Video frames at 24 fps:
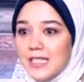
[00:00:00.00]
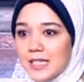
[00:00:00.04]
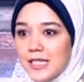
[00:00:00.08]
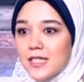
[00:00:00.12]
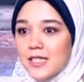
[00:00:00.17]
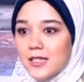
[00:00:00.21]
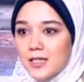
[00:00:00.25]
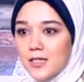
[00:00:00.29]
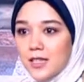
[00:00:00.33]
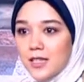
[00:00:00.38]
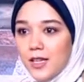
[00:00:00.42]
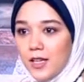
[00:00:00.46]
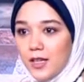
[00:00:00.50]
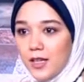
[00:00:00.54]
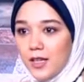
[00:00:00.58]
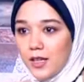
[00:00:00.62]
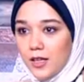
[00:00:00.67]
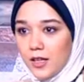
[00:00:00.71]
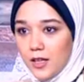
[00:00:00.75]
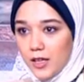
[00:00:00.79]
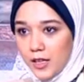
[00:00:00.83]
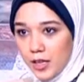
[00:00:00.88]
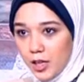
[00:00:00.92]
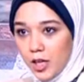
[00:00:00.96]
this
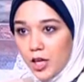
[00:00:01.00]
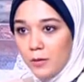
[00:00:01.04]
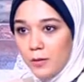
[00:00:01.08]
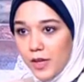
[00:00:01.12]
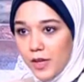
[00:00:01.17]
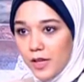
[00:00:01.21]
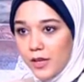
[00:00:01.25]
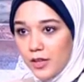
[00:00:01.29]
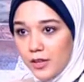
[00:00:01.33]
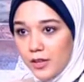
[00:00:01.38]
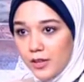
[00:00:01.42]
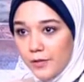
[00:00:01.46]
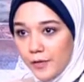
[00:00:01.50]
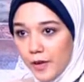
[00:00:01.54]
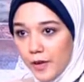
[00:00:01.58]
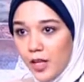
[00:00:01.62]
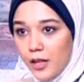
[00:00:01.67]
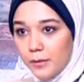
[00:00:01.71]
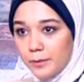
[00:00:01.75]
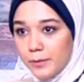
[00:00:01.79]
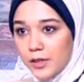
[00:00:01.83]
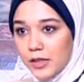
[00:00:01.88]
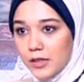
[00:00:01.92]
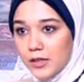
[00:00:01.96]
economic
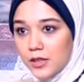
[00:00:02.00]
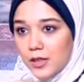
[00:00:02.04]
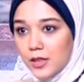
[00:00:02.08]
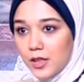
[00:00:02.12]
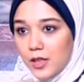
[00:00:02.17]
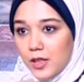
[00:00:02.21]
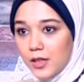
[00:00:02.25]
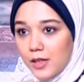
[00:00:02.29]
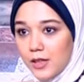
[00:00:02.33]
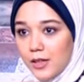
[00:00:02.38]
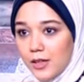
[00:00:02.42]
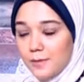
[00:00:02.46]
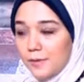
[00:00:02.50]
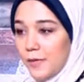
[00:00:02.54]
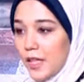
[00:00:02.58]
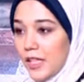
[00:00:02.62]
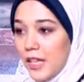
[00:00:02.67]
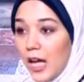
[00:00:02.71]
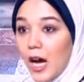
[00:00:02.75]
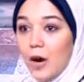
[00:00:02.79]
development in